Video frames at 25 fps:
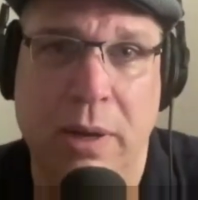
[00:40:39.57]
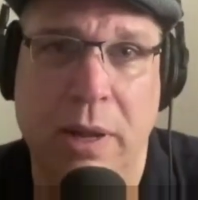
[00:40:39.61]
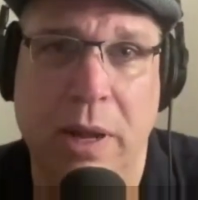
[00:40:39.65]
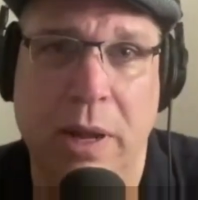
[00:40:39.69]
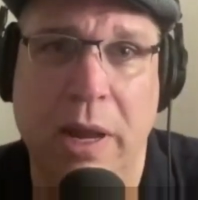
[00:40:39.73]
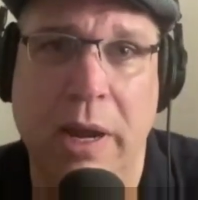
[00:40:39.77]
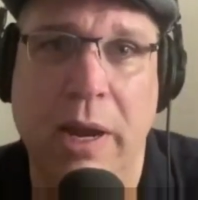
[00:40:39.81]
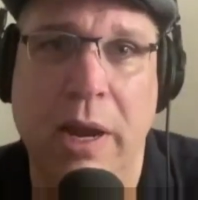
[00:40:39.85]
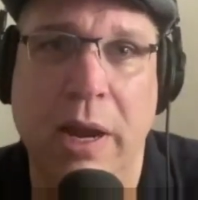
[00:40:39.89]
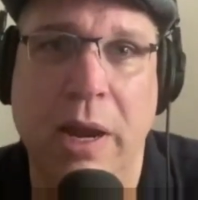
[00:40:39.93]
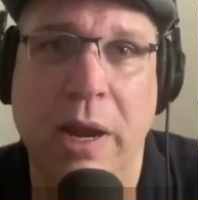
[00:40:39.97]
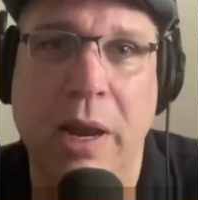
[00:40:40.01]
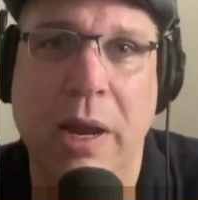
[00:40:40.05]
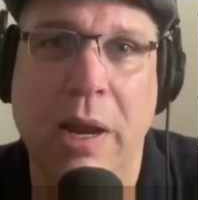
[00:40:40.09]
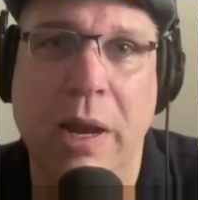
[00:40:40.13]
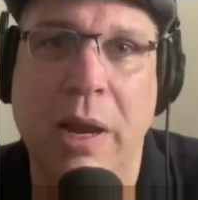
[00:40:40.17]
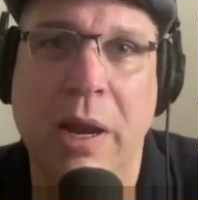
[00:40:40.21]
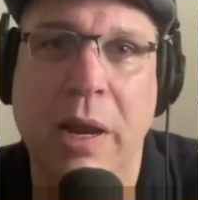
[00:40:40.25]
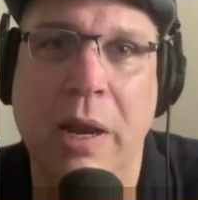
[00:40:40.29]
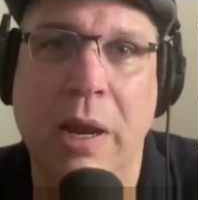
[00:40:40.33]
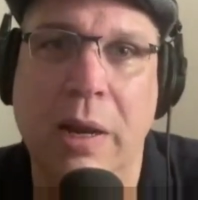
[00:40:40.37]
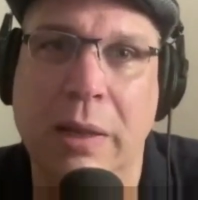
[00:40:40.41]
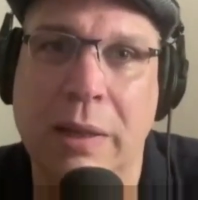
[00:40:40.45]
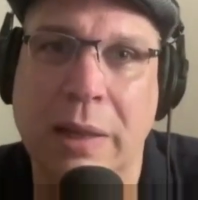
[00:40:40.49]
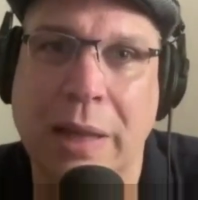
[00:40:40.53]
and
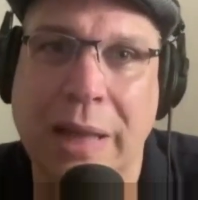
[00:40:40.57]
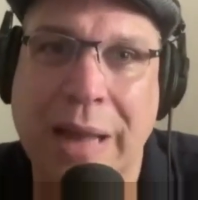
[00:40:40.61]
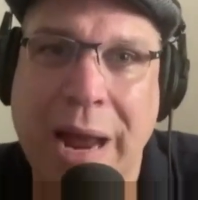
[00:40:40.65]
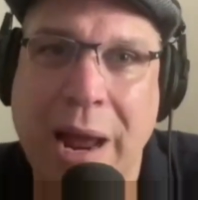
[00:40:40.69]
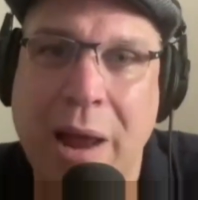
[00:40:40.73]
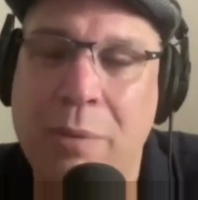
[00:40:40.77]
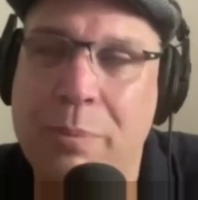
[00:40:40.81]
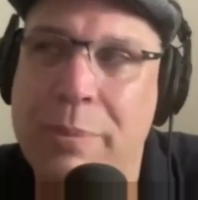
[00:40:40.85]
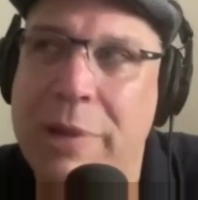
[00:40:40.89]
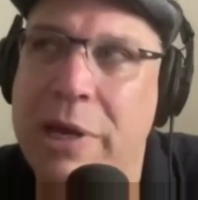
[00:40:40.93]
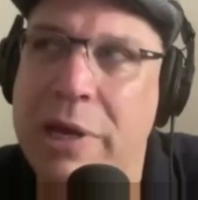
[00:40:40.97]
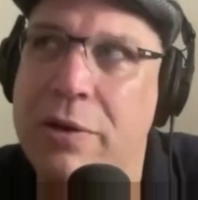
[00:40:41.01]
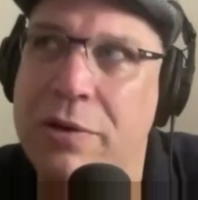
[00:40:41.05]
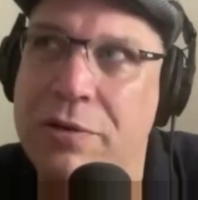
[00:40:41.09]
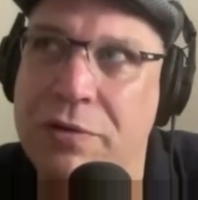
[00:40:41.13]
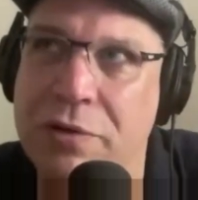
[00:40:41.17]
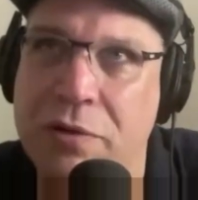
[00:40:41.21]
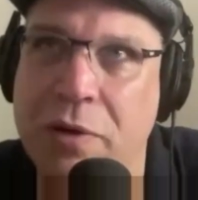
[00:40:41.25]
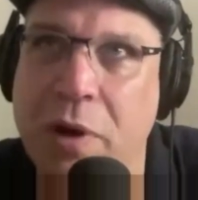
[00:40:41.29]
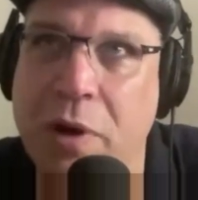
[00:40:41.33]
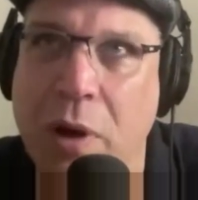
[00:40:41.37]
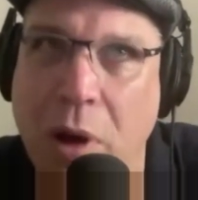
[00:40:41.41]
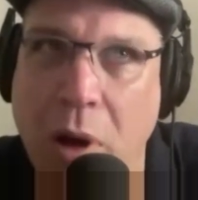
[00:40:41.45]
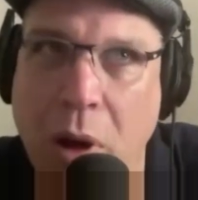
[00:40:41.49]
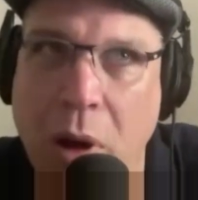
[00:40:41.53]
it allowed me to
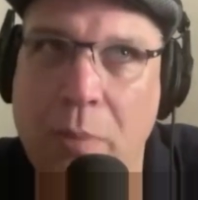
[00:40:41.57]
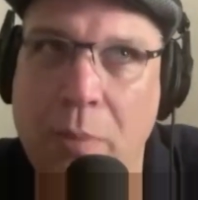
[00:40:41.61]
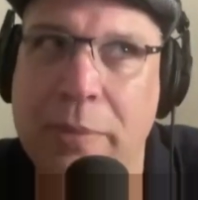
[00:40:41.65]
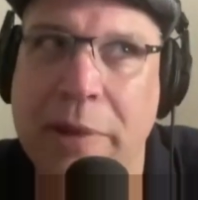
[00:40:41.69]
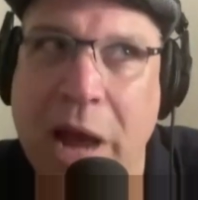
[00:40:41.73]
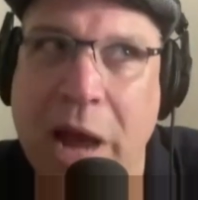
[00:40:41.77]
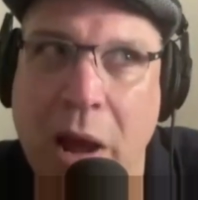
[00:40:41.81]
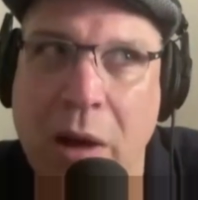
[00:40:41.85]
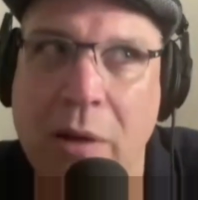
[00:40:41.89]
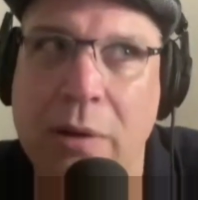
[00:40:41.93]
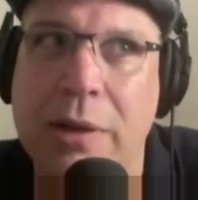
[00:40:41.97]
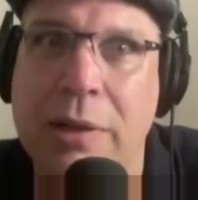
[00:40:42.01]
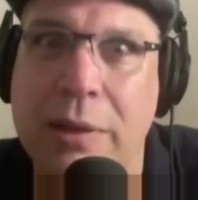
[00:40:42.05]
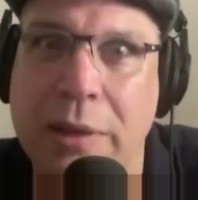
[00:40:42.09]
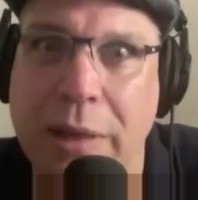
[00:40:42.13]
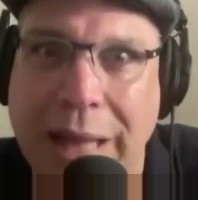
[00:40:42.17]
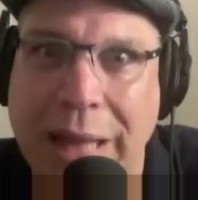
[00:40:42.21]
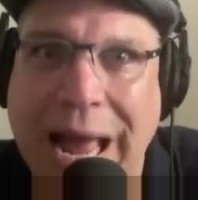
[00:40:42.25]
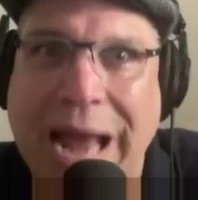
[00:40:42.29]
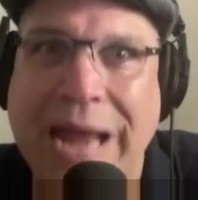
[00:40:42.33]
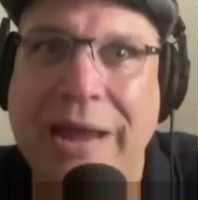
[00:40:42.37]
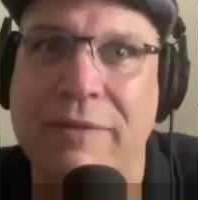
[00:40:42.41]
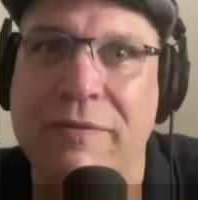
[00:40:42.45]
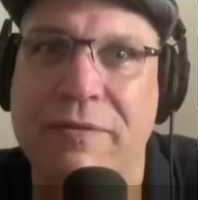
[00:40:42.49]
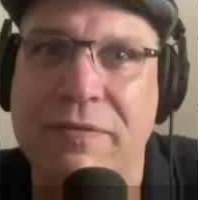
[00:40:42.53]
just calm down in
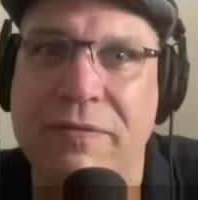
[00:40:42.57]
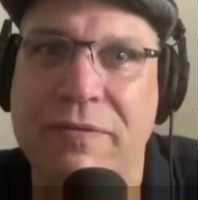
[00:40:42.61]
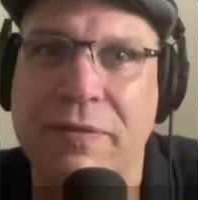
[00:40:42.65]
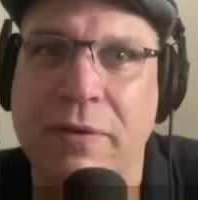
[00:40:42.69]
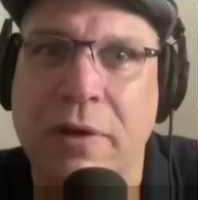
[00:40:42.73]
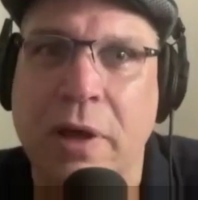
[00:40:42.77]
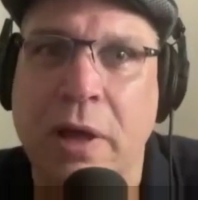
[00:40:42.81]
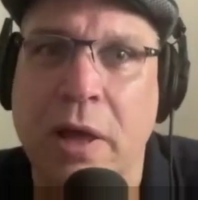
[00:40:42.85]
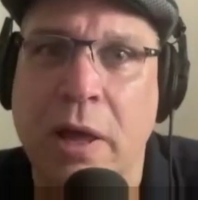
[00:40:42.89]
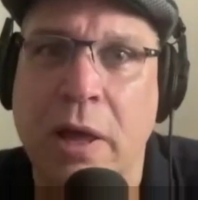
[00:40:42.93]
life,